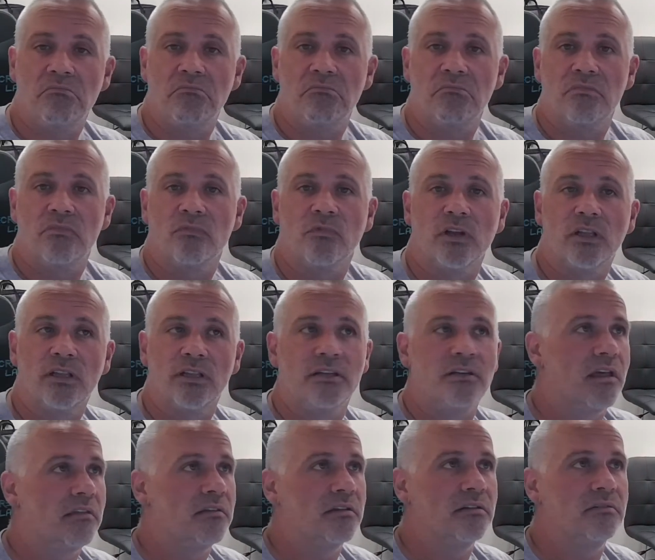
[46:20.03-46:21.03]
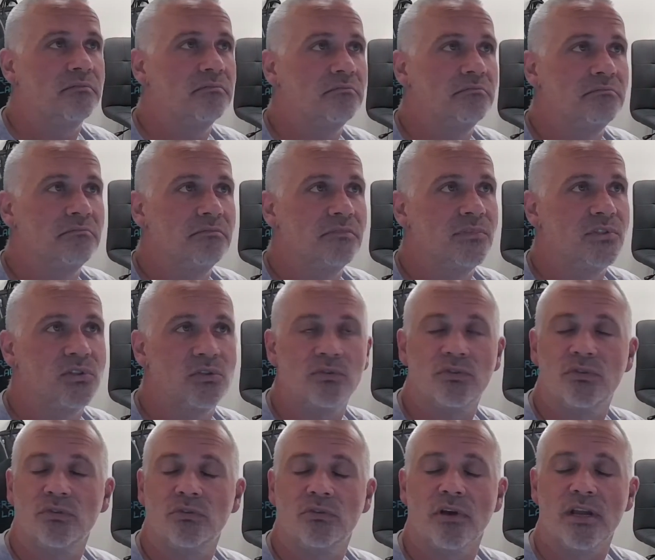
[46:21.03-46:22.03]
Really nothing too, too
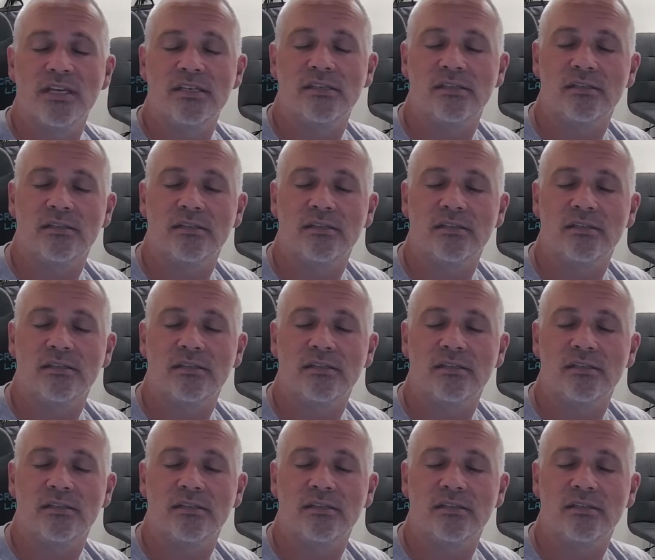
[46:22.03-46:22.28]
crazy.